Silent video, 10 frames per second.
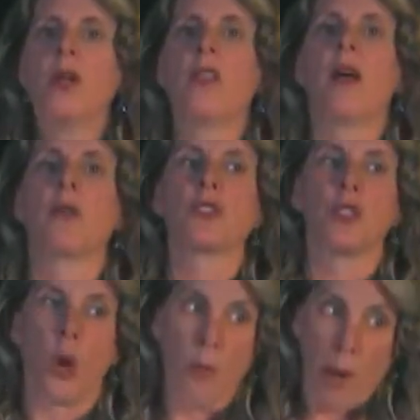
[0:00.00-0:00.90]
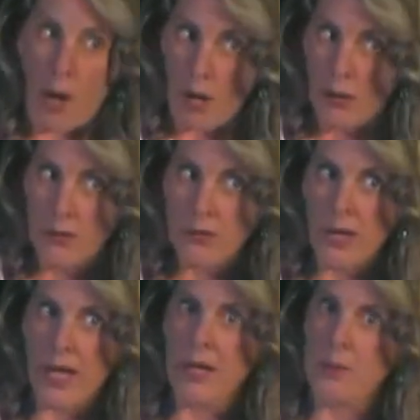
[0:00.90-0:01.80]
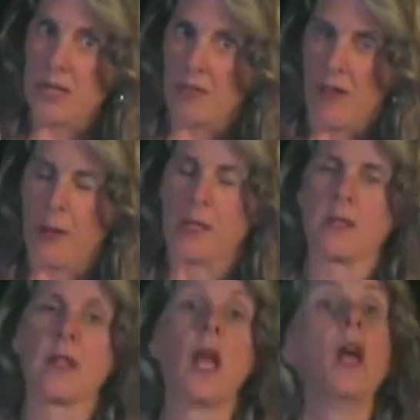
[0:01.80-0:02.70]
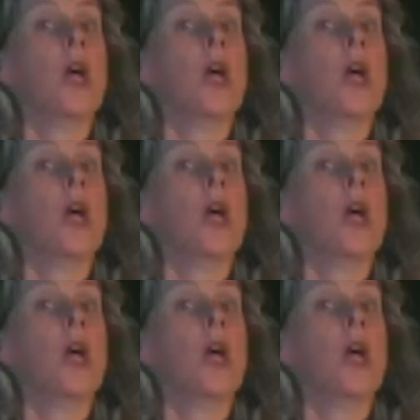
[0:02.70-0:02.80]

that was a low bar at Tech Value.